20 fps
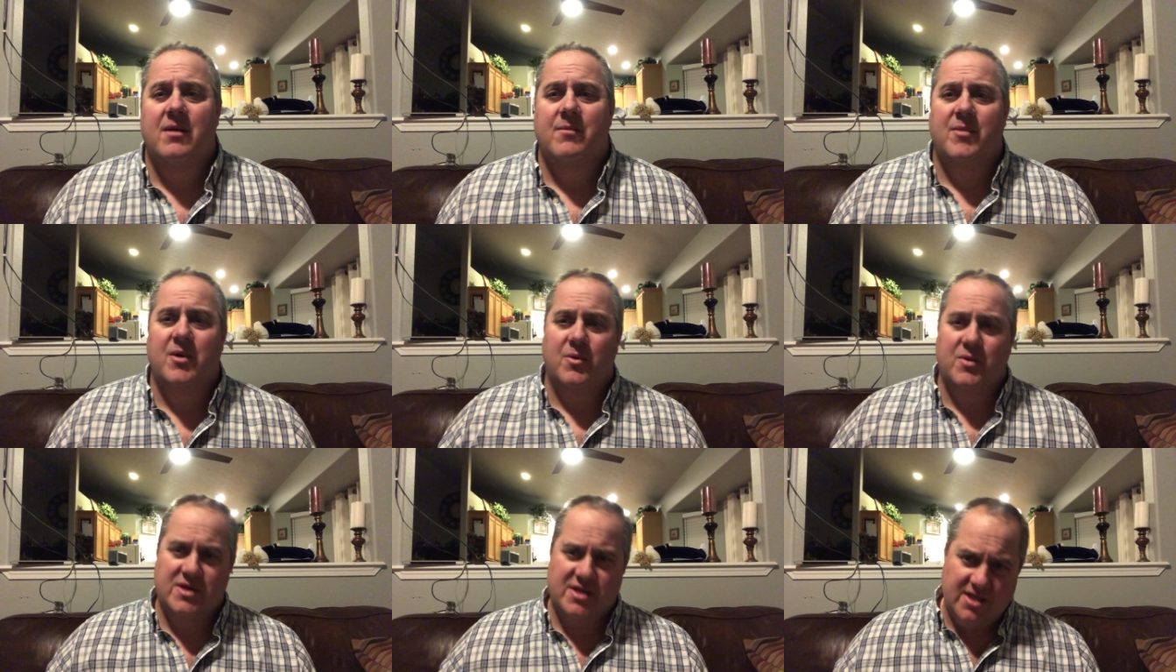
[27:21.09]

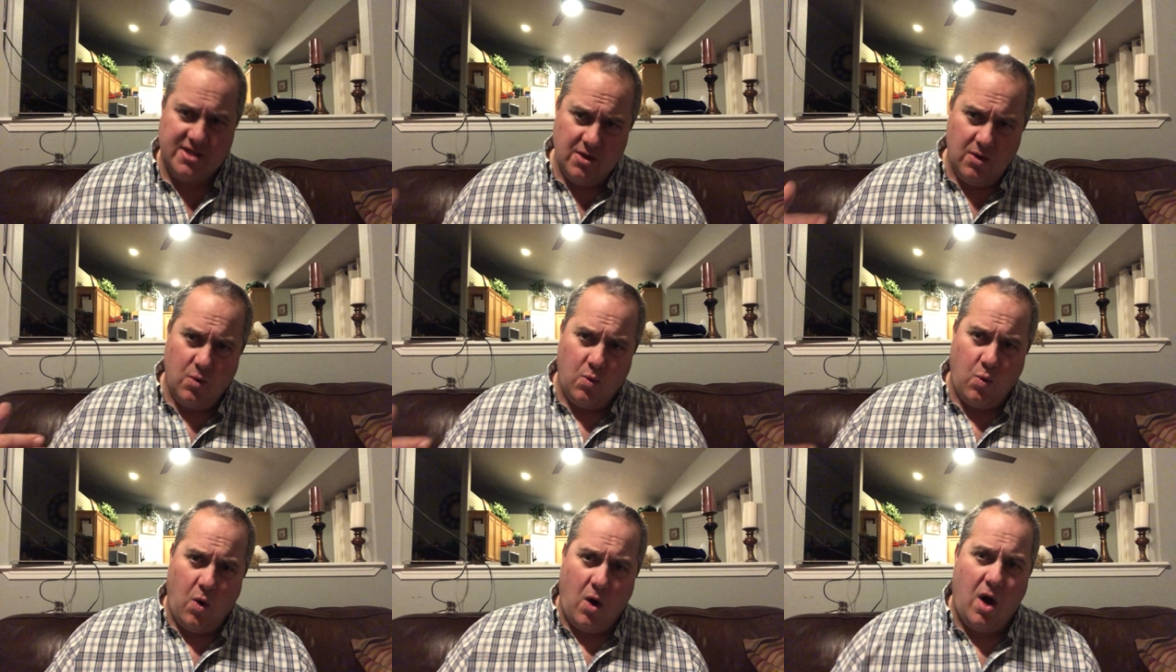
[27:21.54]
but we
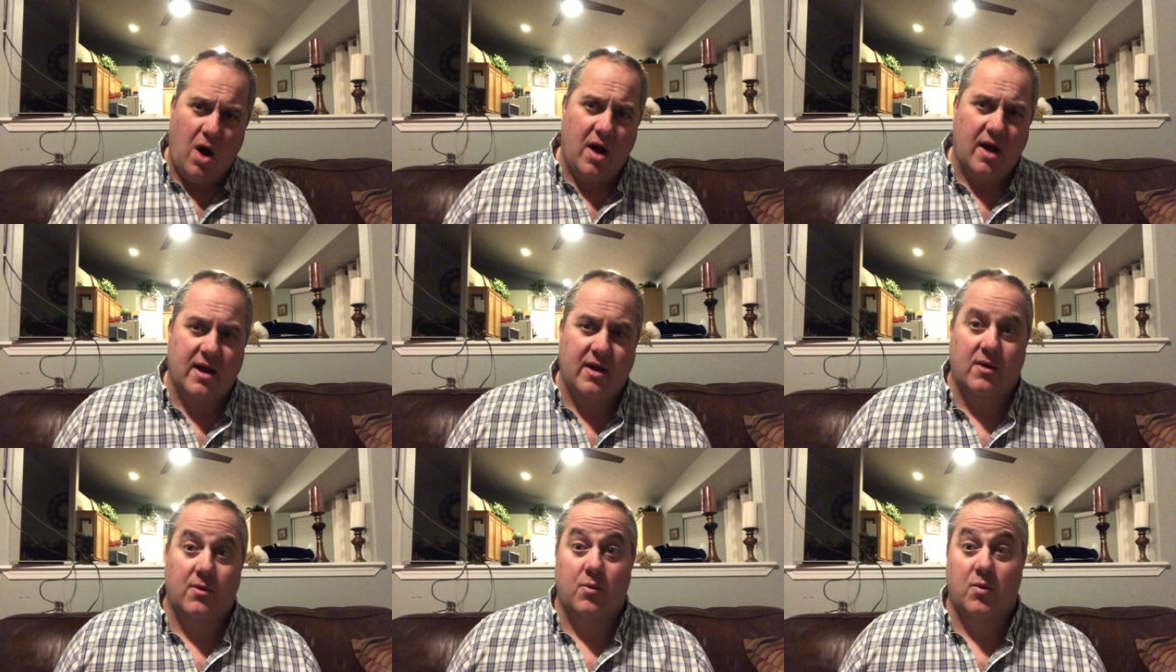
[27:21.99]
still
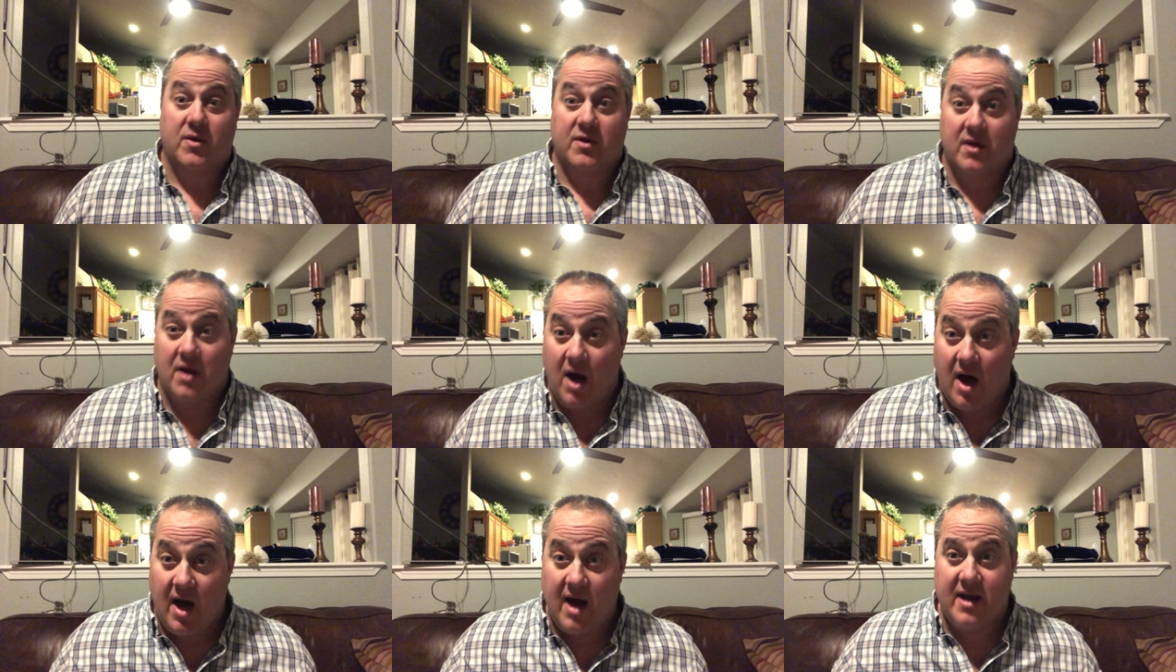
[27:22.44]
walk and
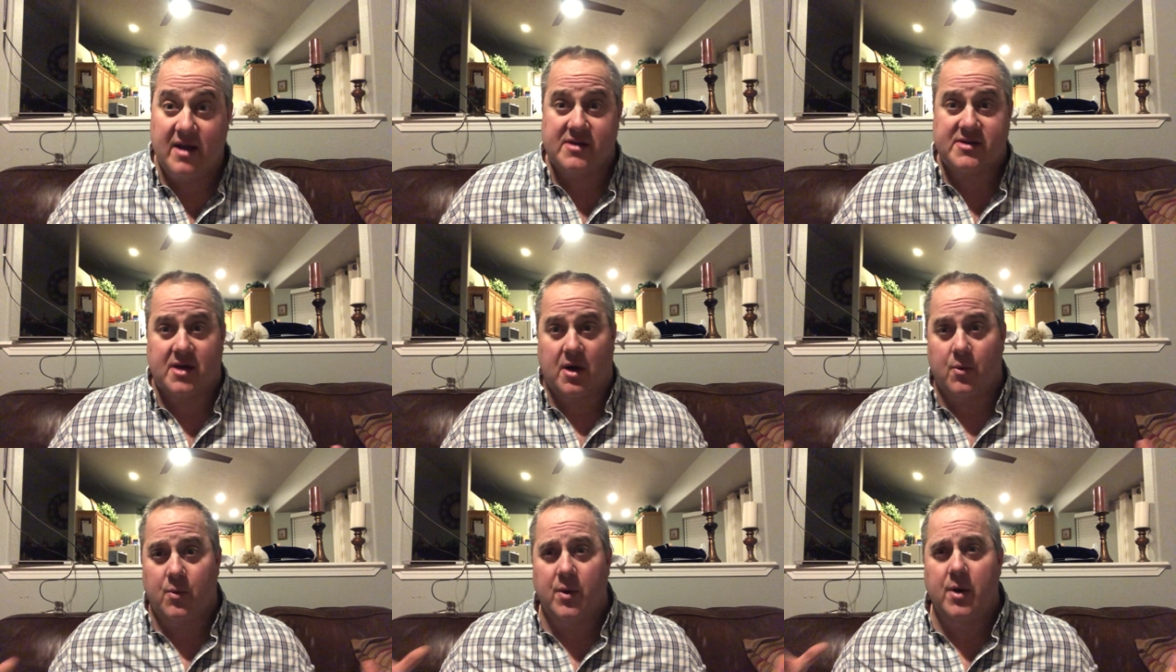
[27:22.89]
with God
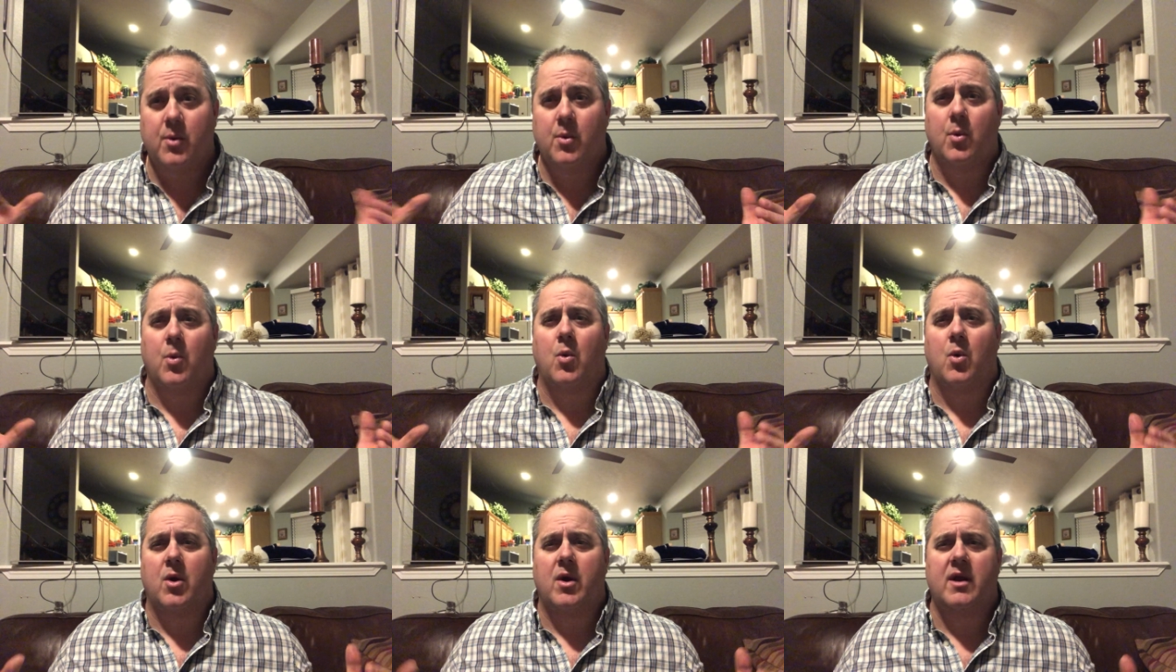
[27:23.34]
as our
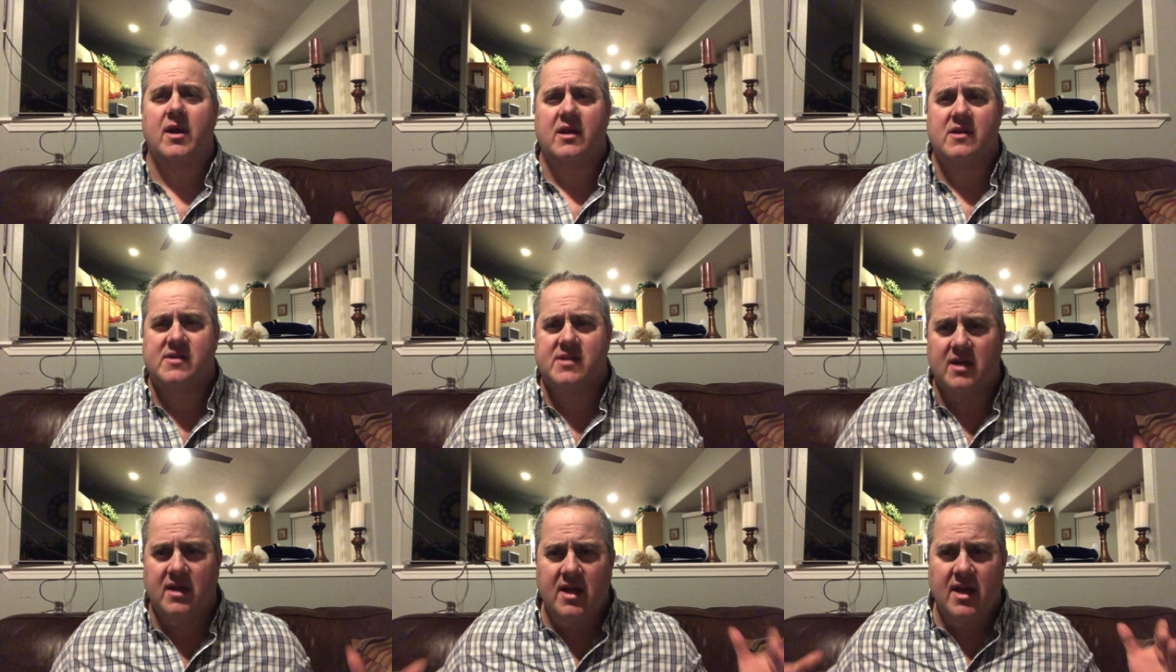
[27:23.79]
reward.
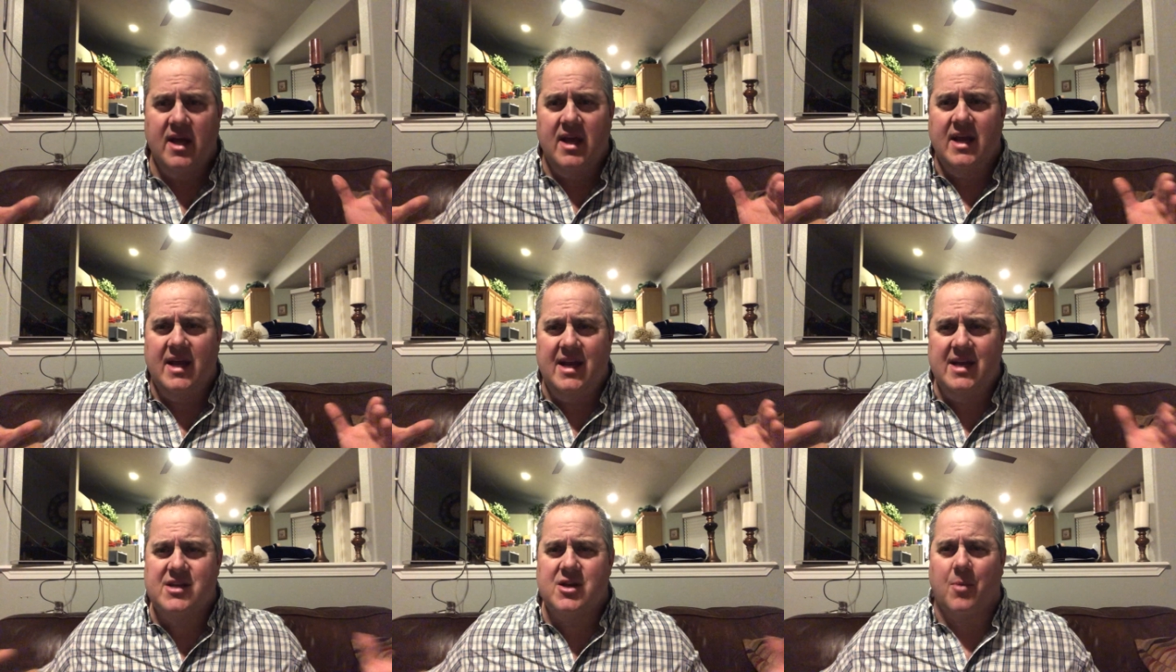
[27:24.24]
He's the
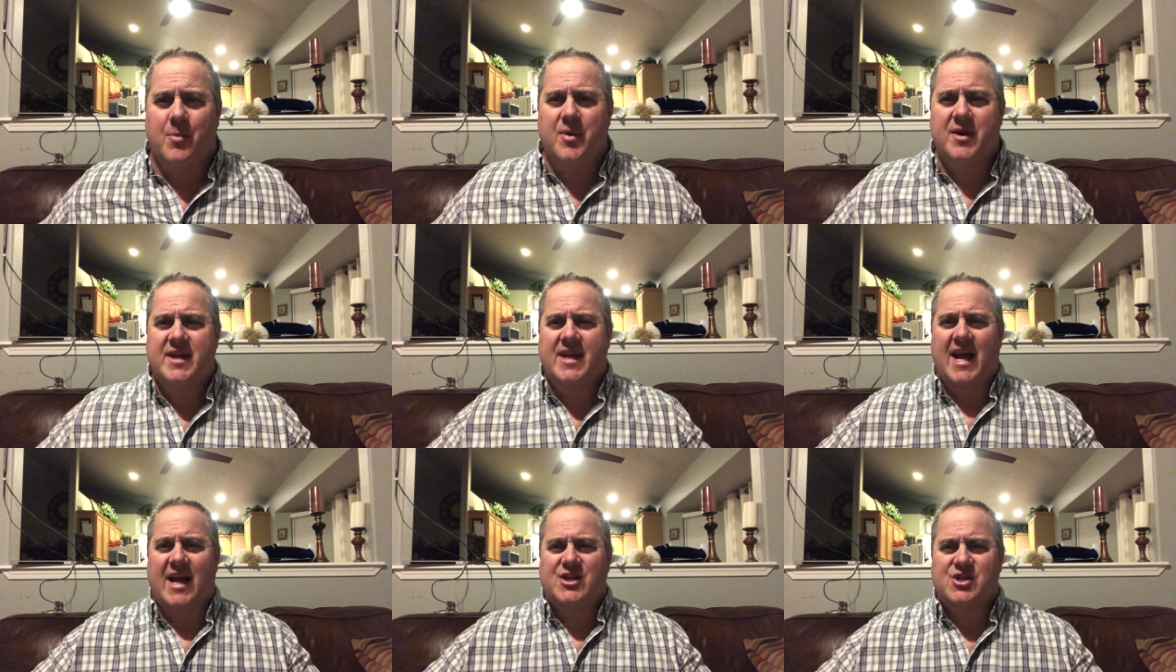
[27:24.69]
He's our
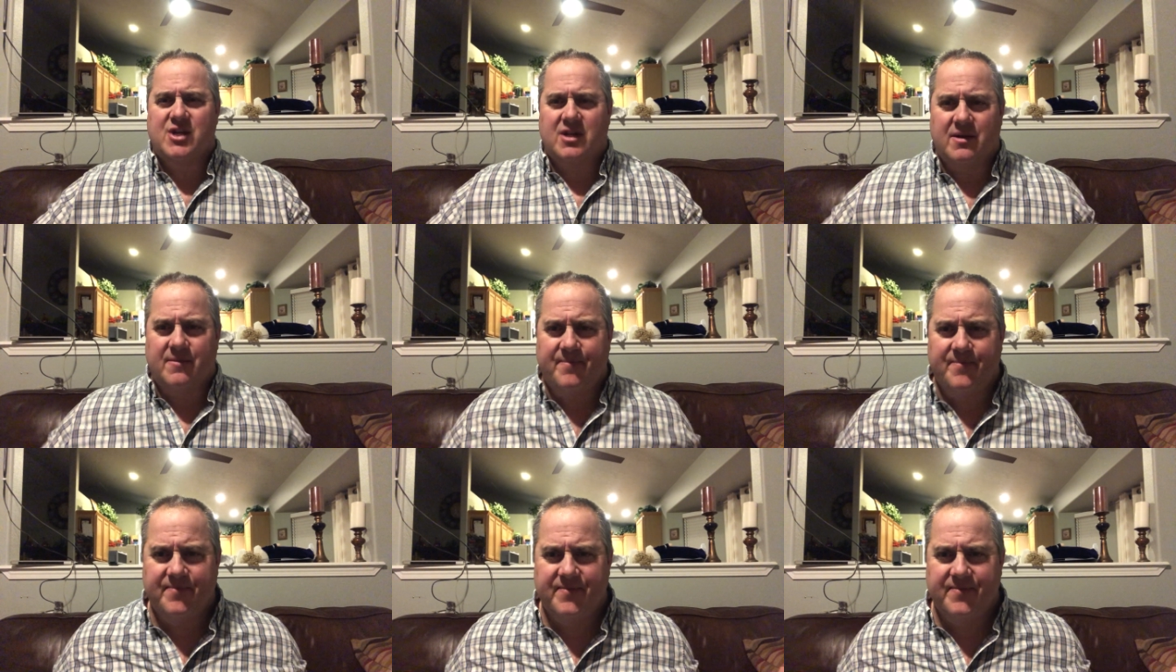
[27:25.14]
protection